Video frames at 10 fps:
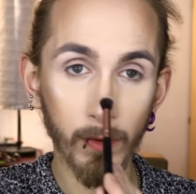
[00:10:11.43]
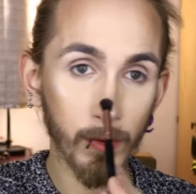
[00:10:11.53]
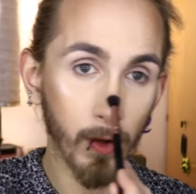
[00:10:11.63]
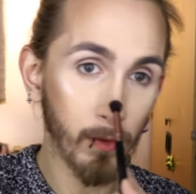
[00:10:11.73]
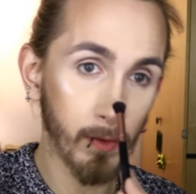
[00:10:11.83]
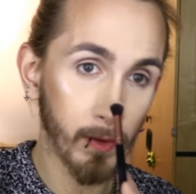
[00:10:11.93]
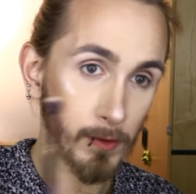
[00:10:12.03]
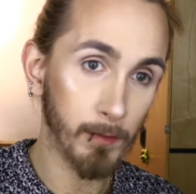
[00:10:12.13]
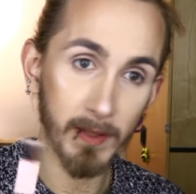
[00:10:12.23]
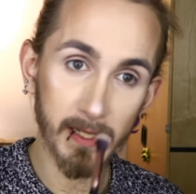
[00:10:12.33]
You know,
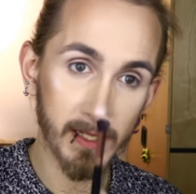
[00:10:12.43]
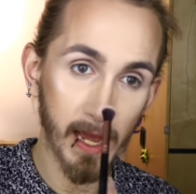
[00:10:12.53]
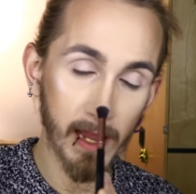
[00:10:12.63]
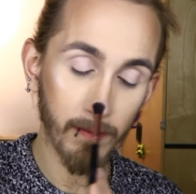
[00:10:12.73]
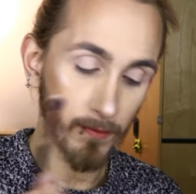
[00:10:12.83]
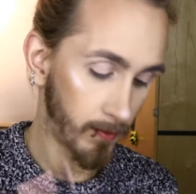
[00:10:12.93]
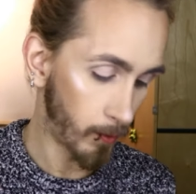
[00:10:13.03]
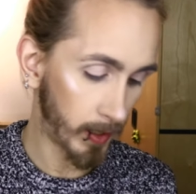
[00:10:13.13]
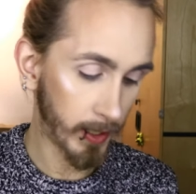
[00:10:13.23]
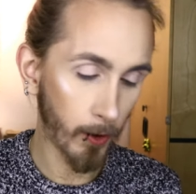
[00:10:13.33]
just to be safe.
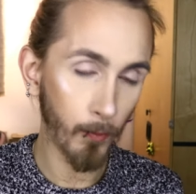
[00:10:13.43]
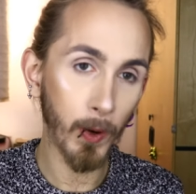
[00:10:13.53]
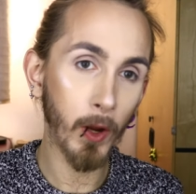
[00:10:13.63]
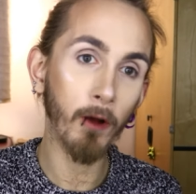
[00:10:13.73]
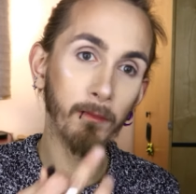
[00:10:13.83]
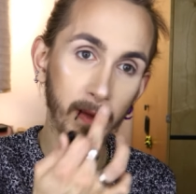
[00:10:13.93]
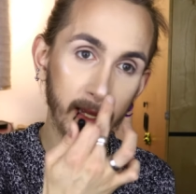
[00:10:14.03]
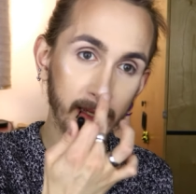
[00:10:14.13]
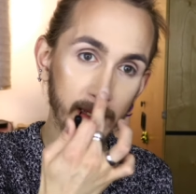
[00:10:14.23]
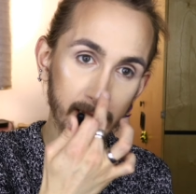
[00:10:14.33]
We can't
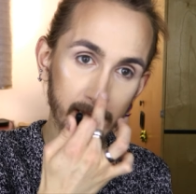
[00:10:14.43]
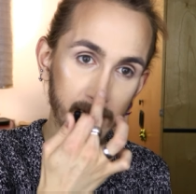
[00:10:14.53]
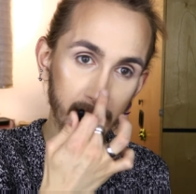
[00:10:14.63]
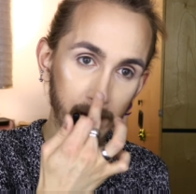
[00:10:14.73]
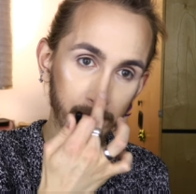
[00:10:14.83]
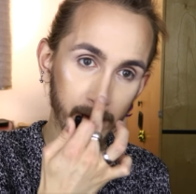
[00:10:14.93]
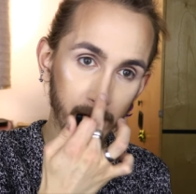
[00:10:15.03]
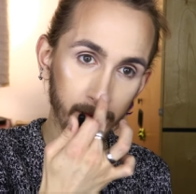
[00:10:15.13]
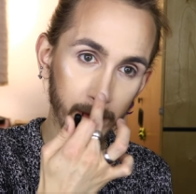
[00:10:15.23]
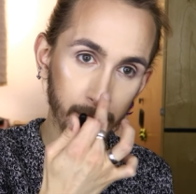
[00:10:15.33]
be safe
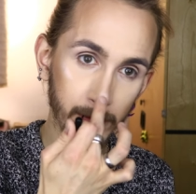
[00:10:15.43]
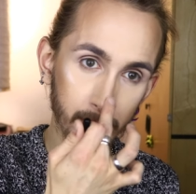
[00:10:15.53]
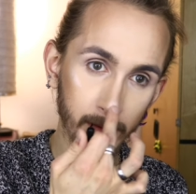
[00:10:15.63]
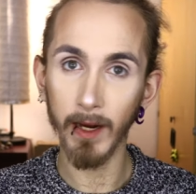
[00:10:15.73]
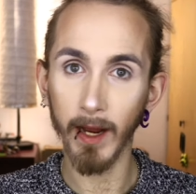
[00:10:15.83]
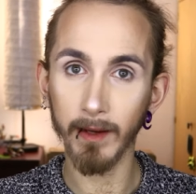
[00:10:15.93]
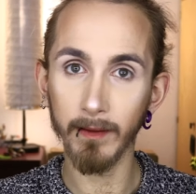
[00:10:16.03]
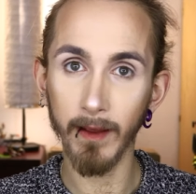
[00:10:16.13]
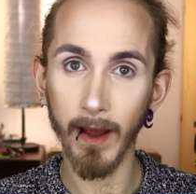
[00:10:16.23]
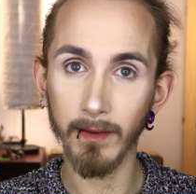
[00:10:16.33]
enough, just like
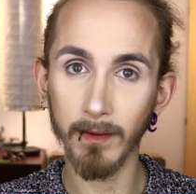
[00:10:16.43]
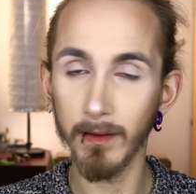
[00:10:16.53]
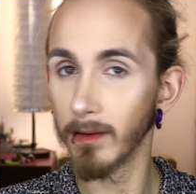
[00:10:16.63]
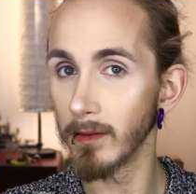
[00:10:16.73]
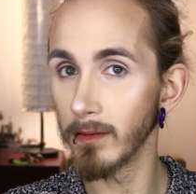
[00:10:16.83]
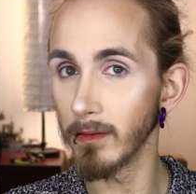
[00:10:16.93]
that.